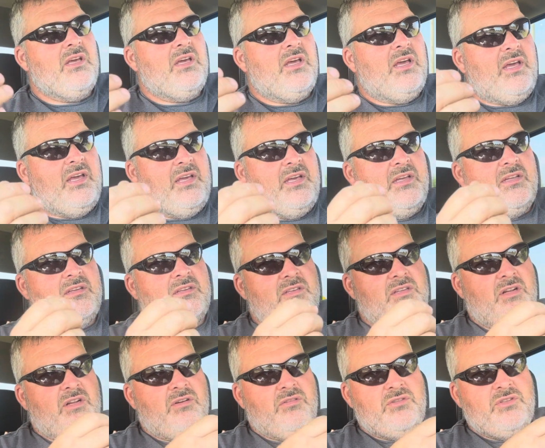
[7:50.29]
And,
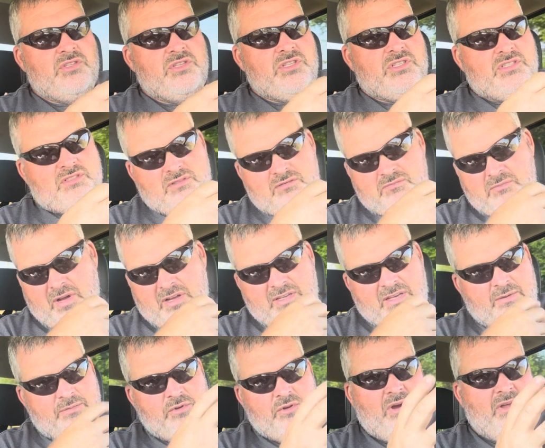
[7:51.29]
by the
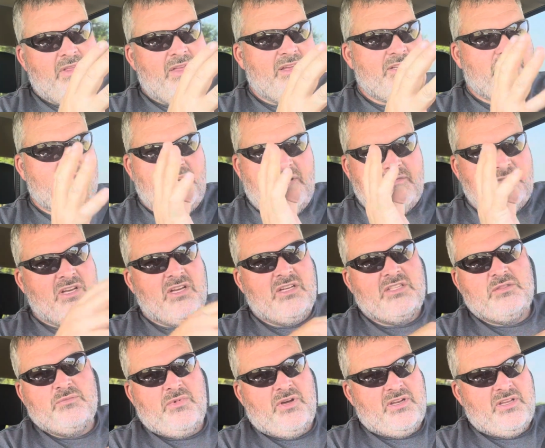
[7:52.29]
time you do all that, you'll have tons
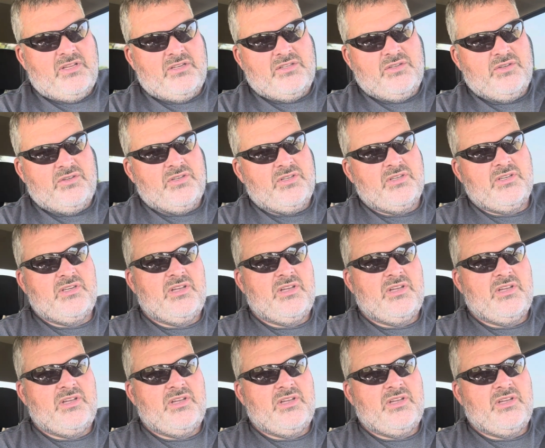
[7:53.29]
of money into it.